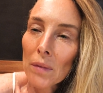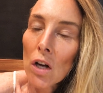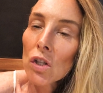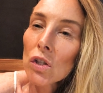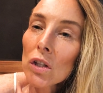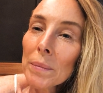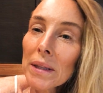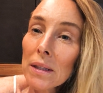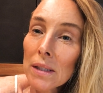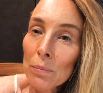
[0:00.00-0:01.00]
a
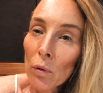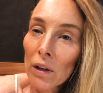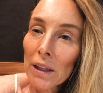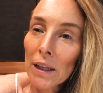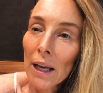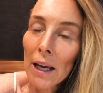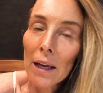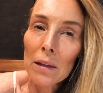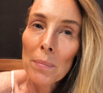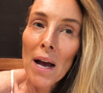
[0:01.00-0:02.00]
sermon this morning,
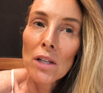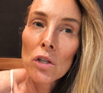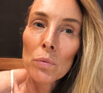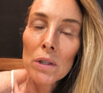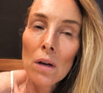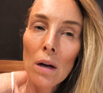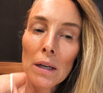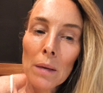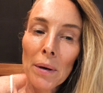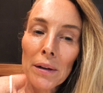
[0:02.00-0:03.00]
and the pastor was
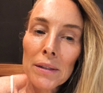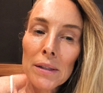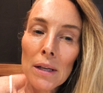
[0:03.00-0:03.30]
talking about a,